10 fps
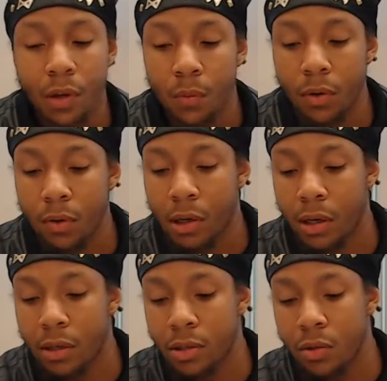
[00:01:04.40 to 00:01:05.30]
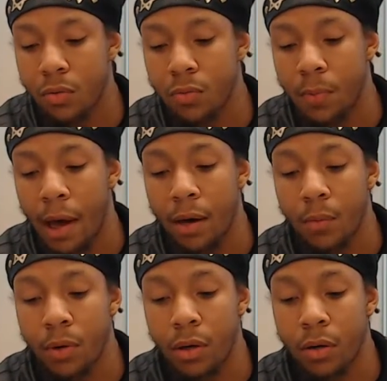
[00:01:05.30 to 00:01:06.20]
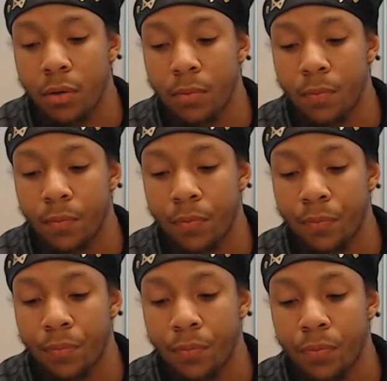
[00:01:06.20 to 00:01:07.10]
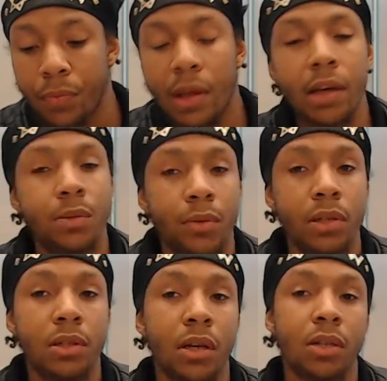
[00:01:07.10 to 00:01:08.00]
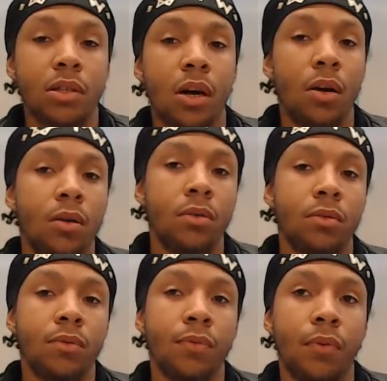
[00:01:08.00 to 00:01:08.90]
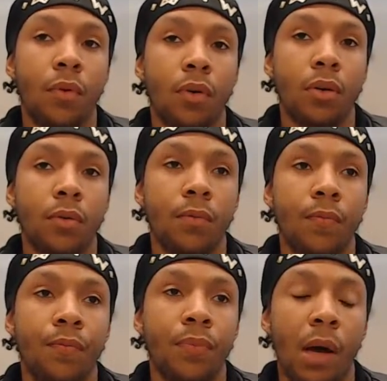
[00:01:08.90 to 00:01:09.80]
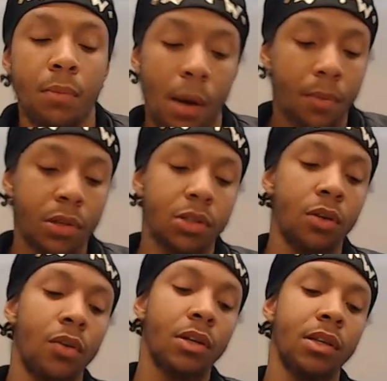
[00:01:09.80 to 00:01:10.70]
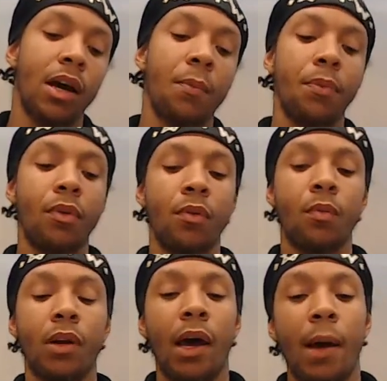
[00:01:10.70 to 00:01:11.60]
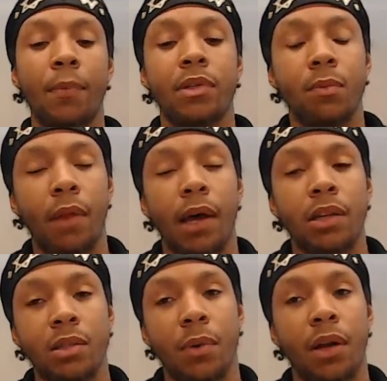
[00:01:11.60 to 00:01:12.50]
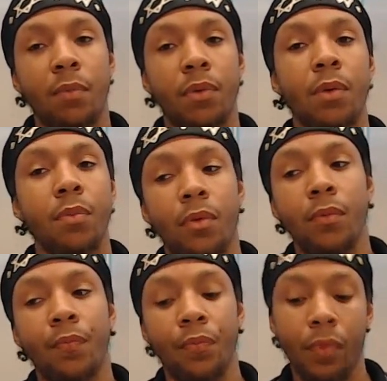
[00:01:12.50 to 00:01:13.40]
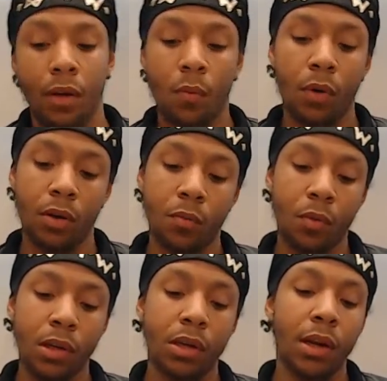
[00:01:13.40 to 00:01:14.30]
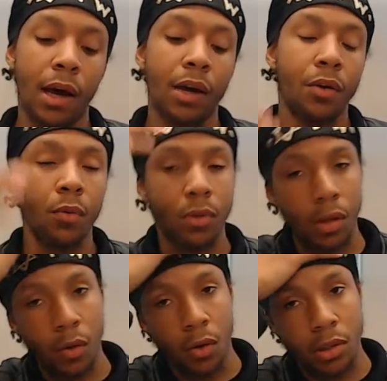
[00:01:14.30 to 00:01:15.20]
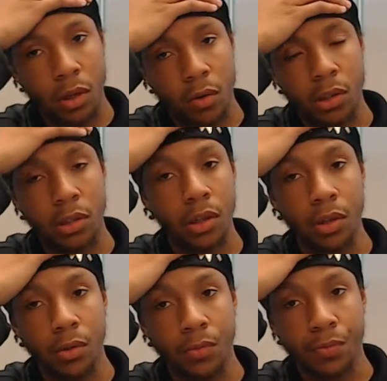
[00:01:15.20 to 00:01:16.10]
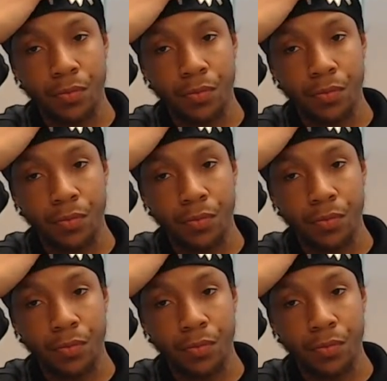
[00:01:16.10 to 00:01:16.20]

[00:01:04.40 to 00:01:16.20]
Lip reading: we're going to get into back where things really took a turn for, I'm going to show you an example of what happened to Black and Hispanic people when we did not do what the Lord told us to do.